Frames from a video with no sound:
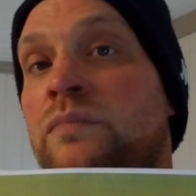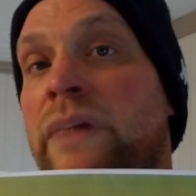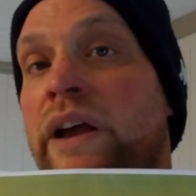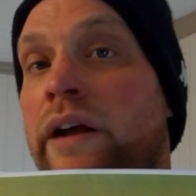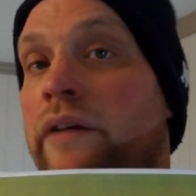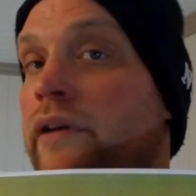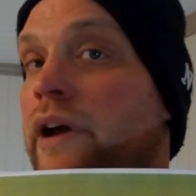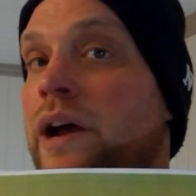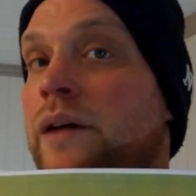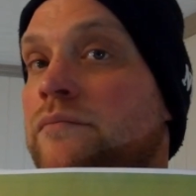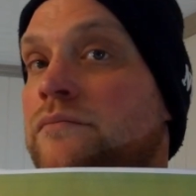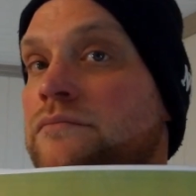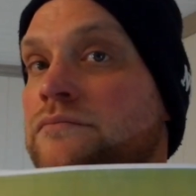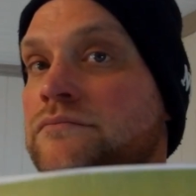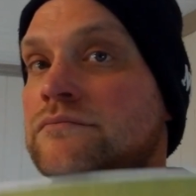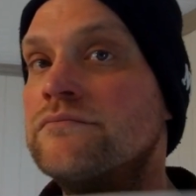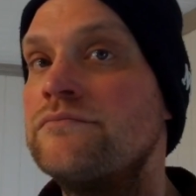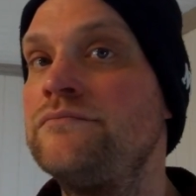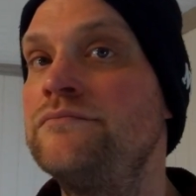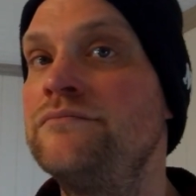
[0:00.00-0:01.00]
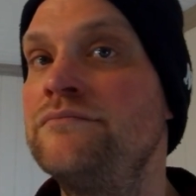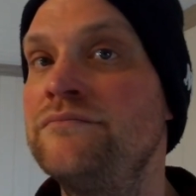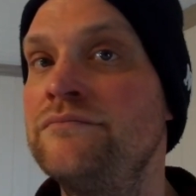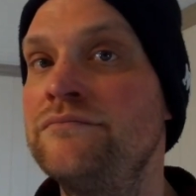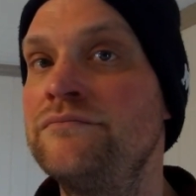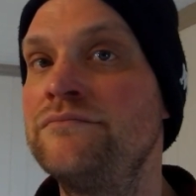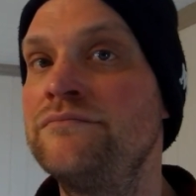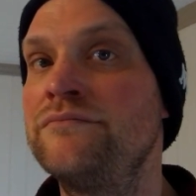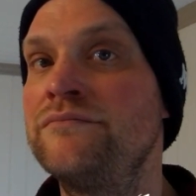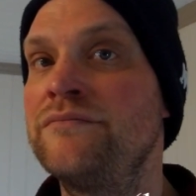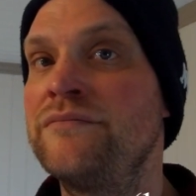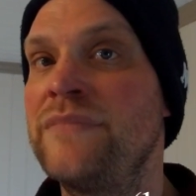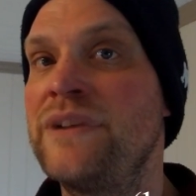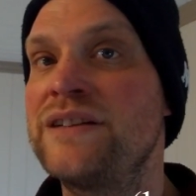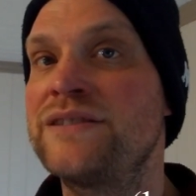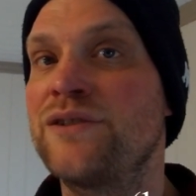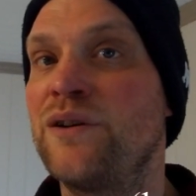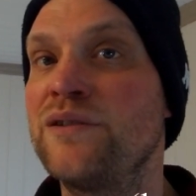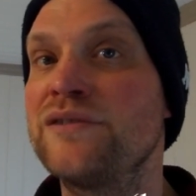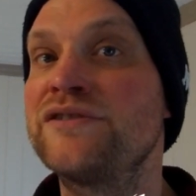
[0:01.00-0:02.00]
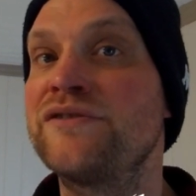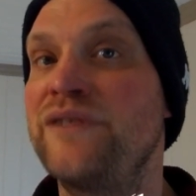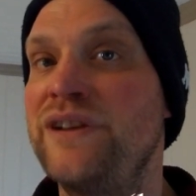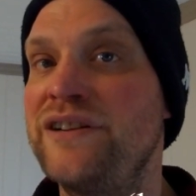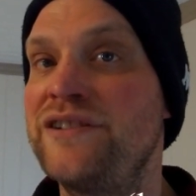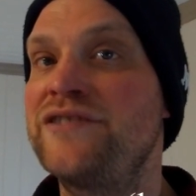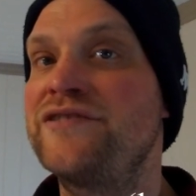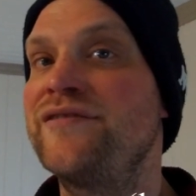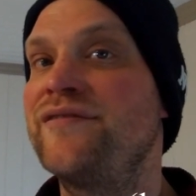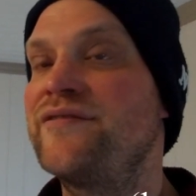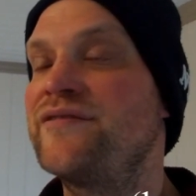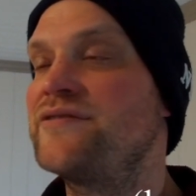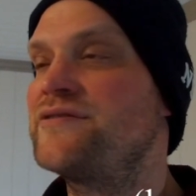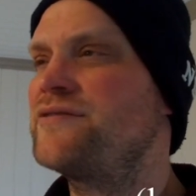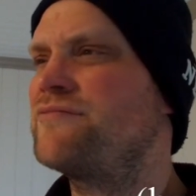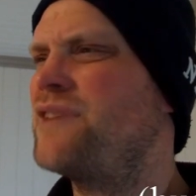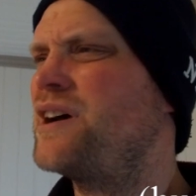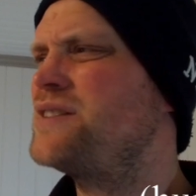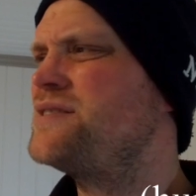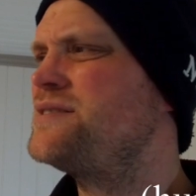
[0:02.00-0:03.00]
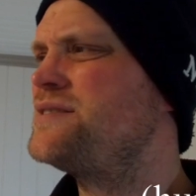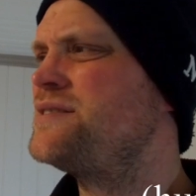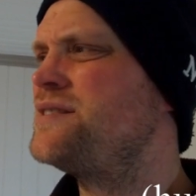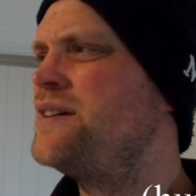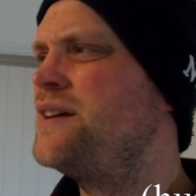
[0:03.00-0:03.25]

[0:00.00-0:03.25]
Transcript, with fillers: here I am it's also in the children's rights.